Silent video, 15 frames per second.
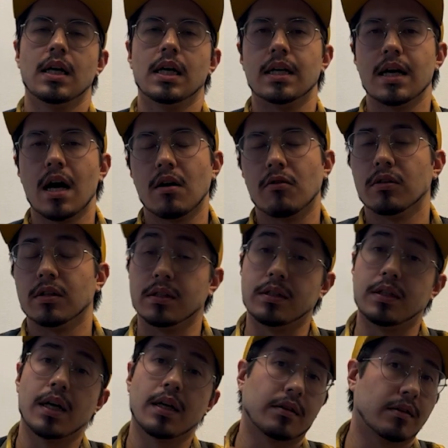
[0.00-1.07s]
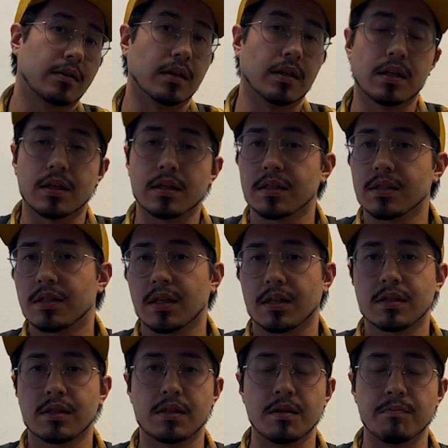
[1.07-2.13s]
Now, that is
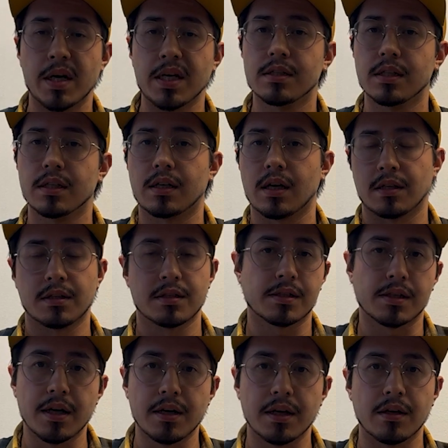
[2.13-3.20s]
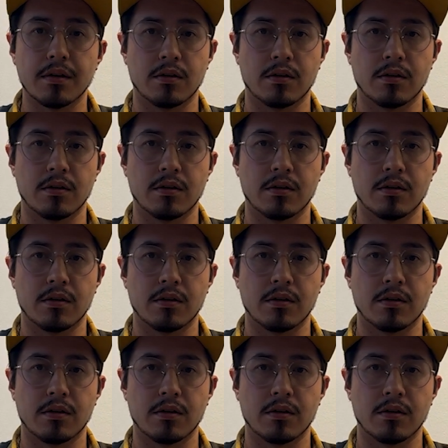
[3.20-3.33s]
just the basic understanding